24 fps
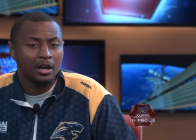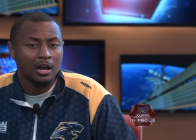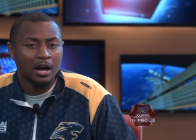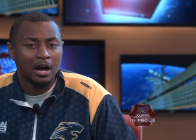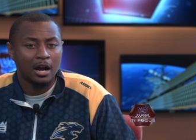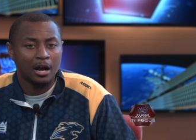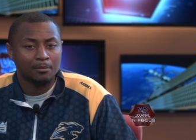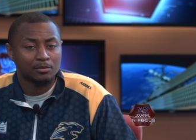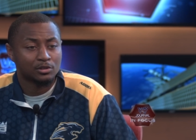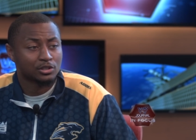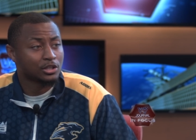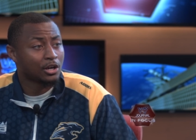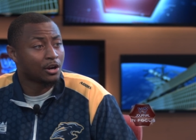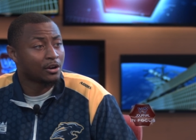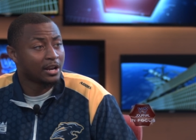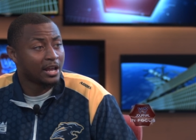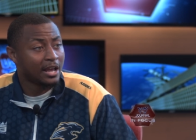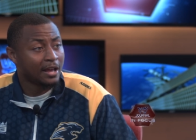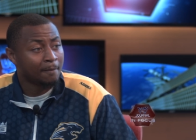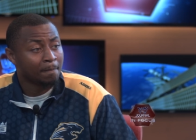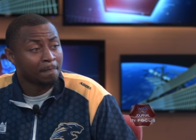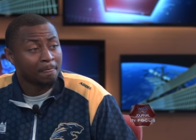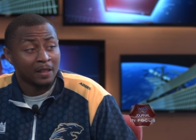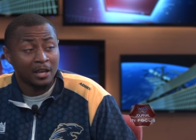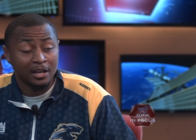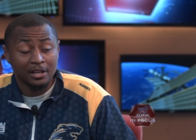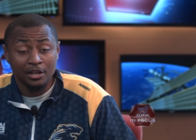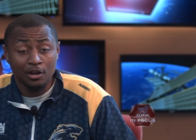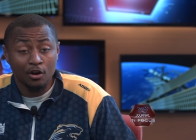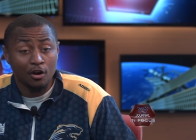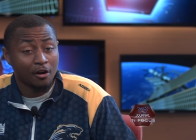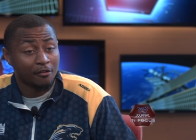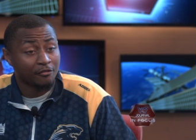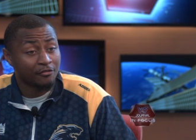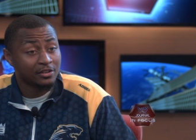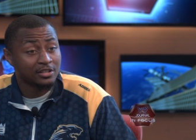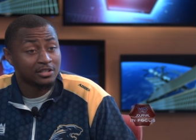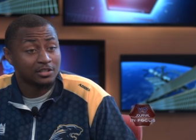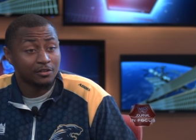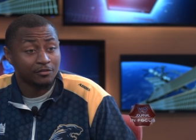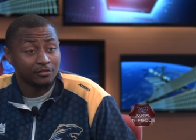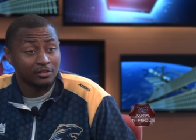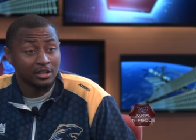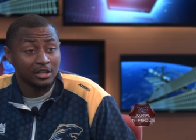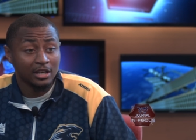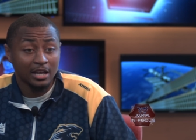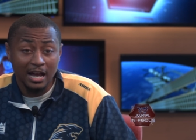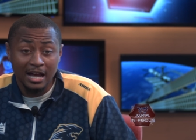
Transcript: um, start at. And then offensively,